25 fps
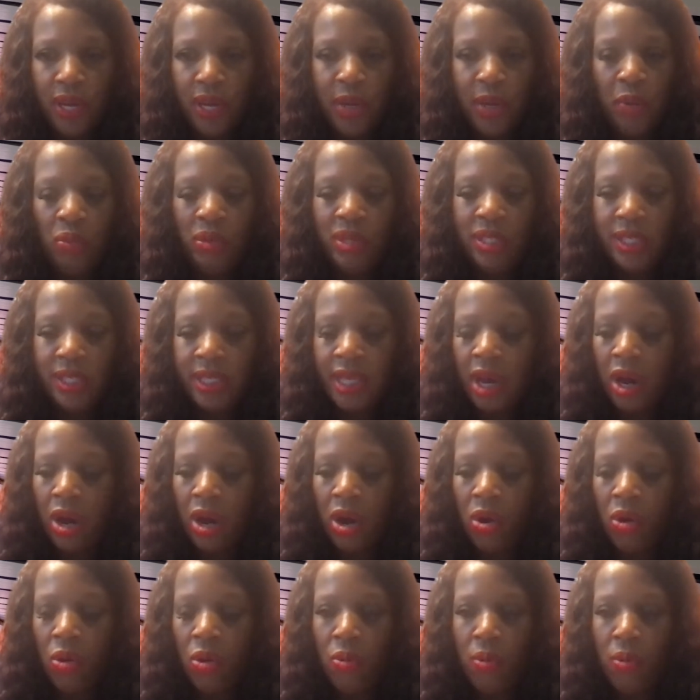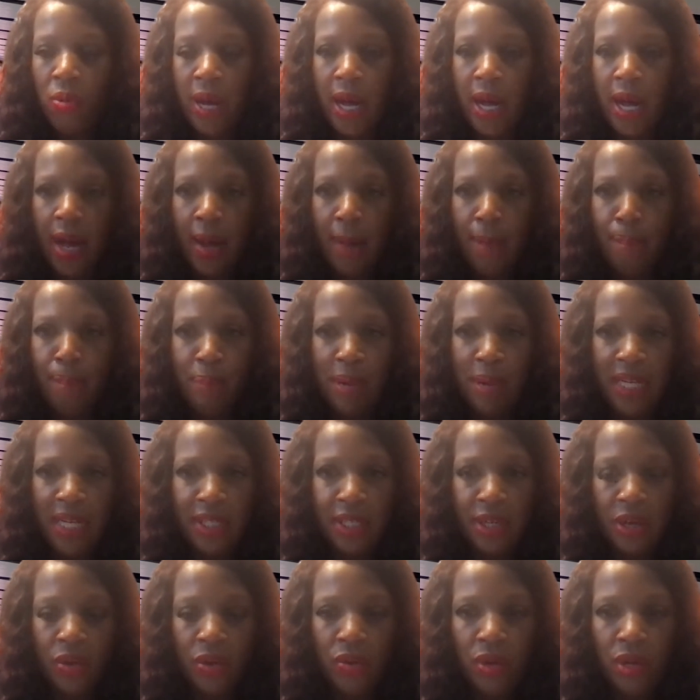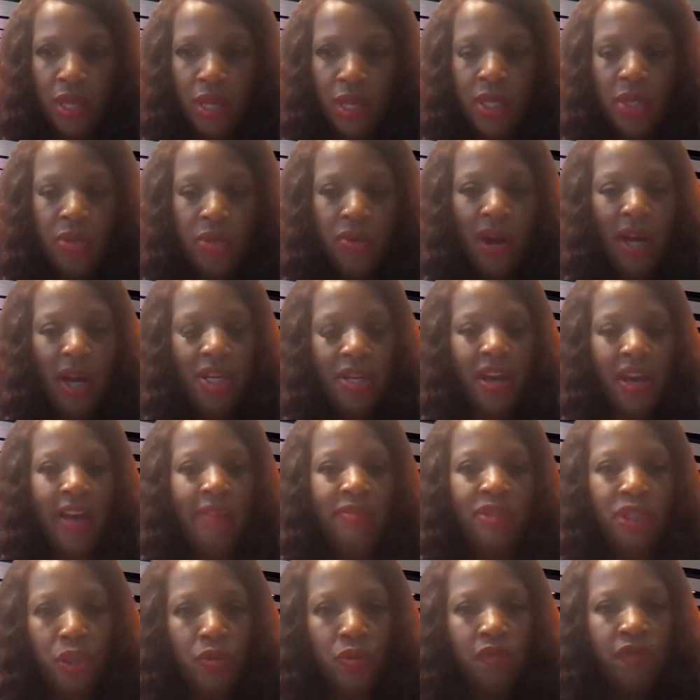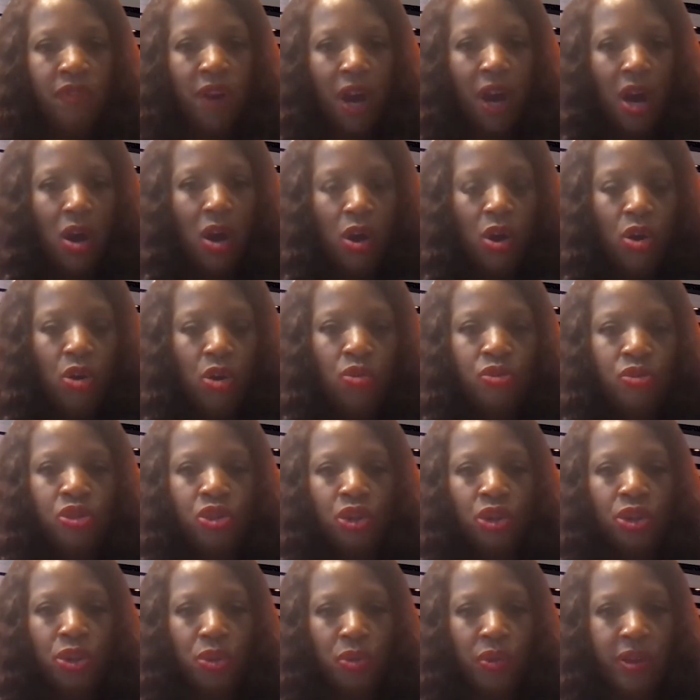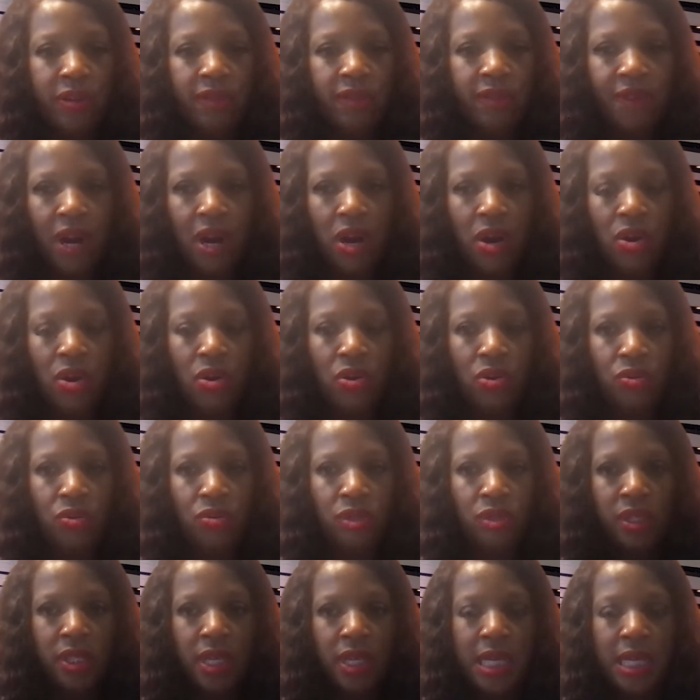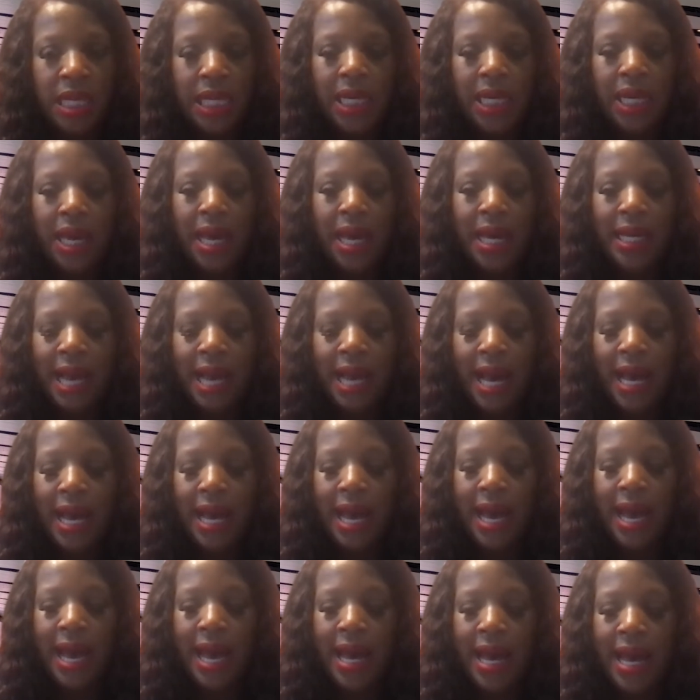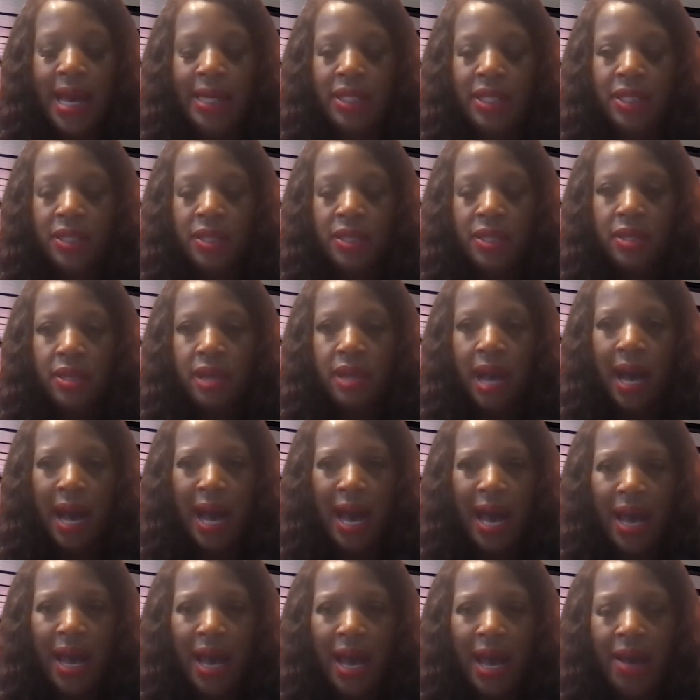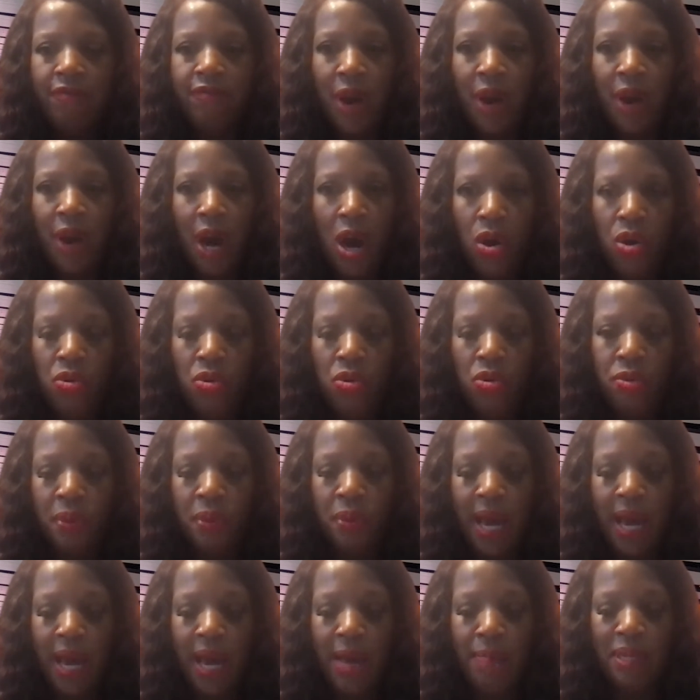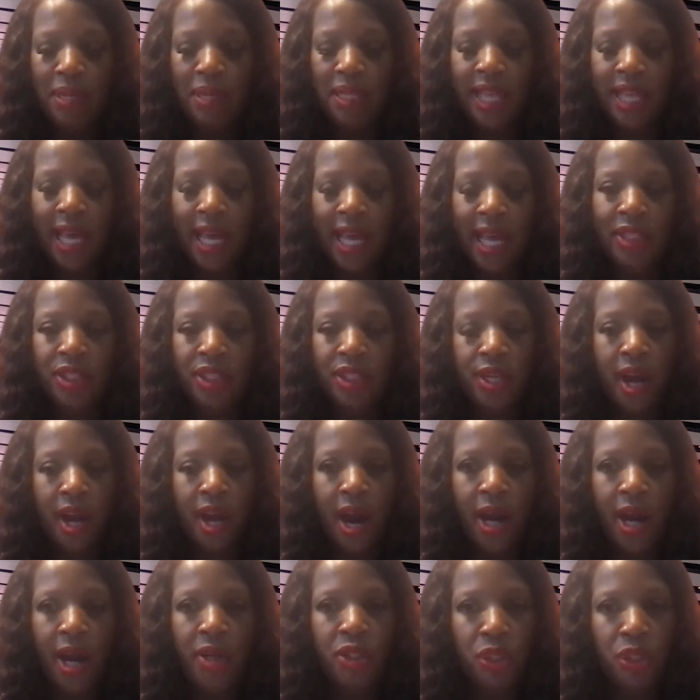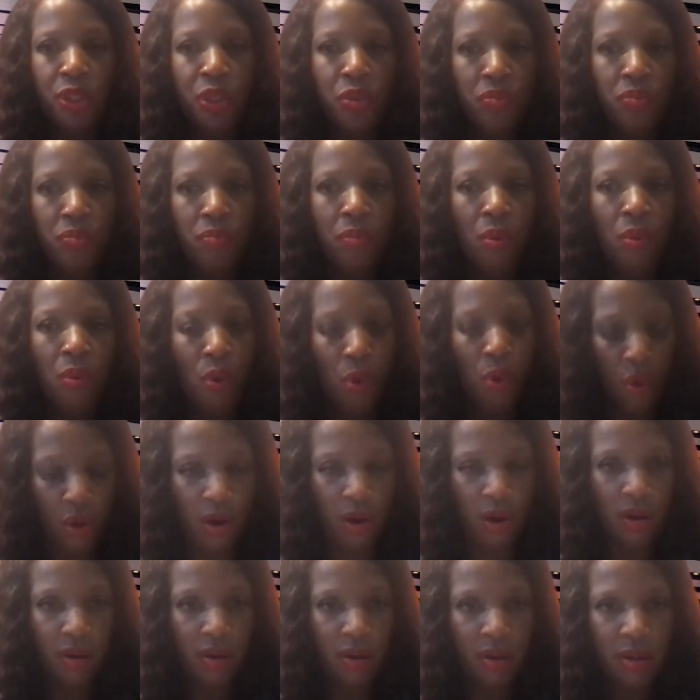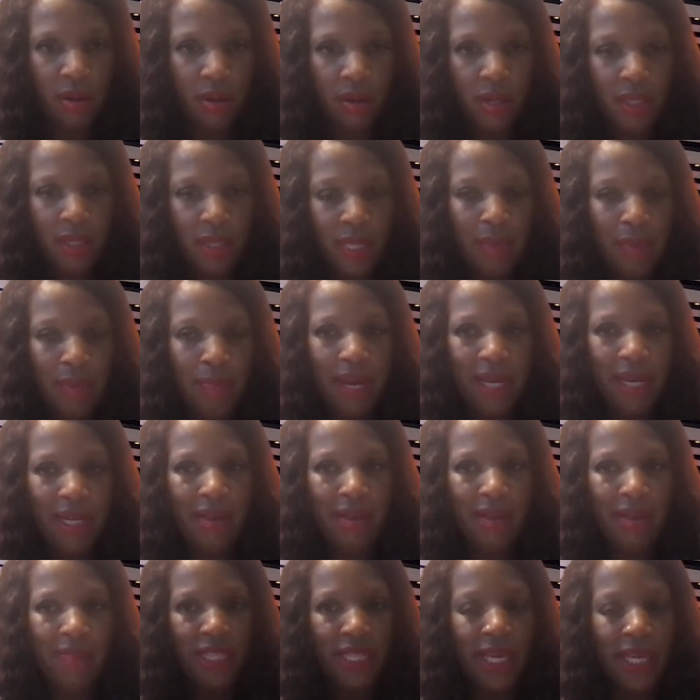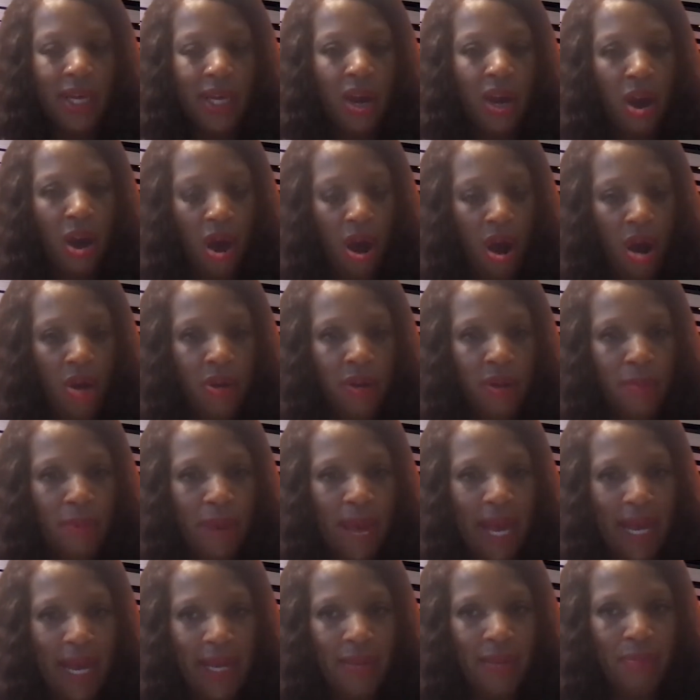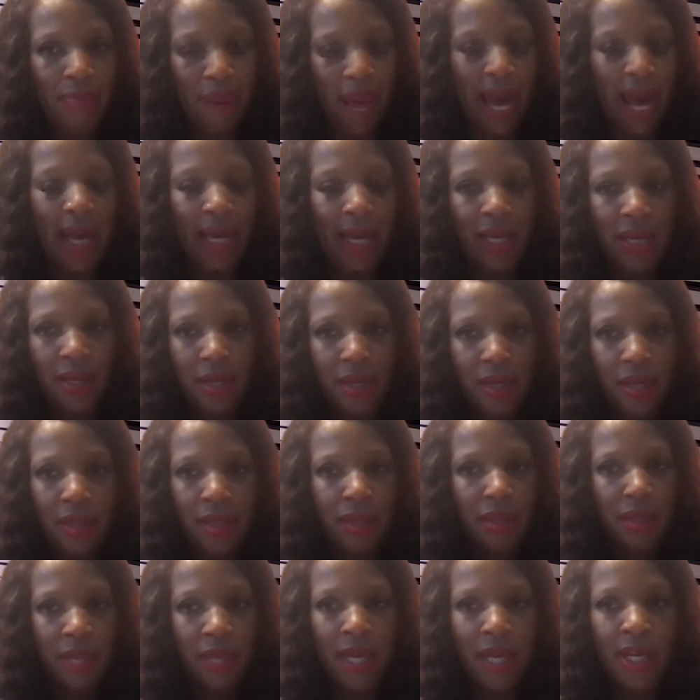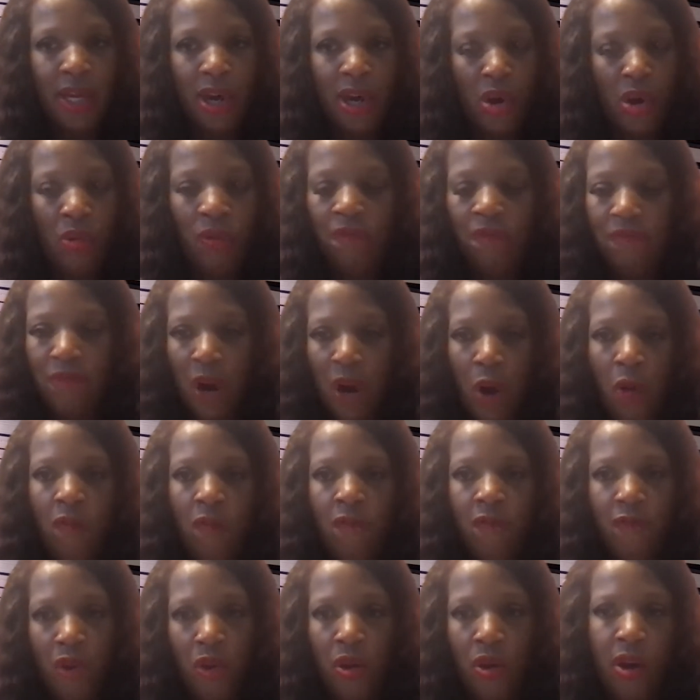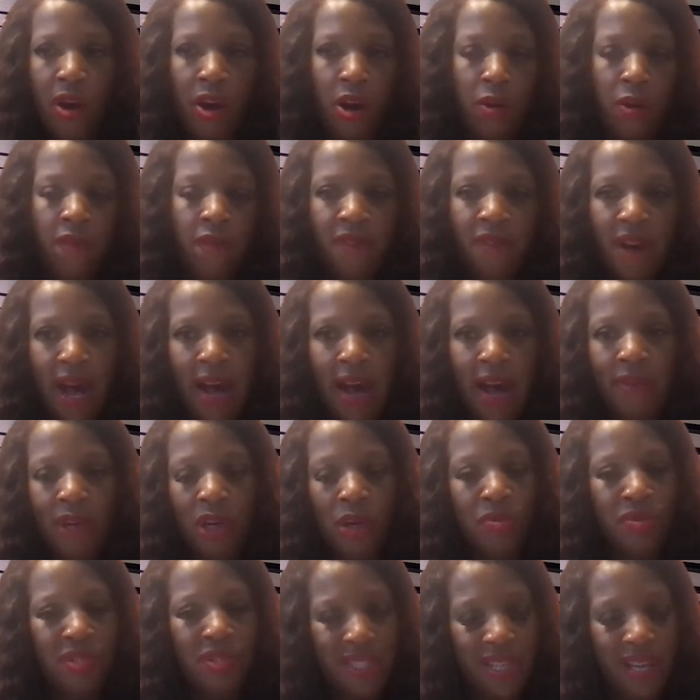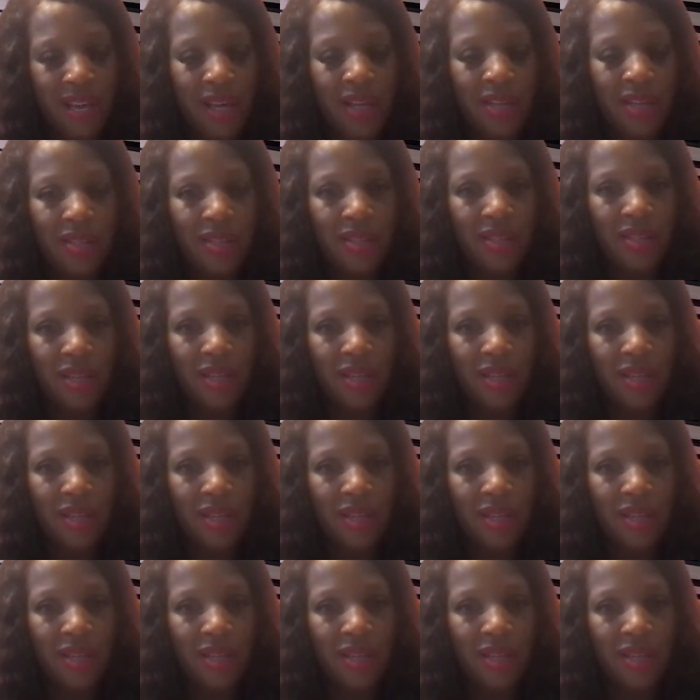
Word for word: It was no bundle. You know how you have two phones or three phones? And I had phones, right? But they charge you more. They made everything harder back in 04, 05, 06.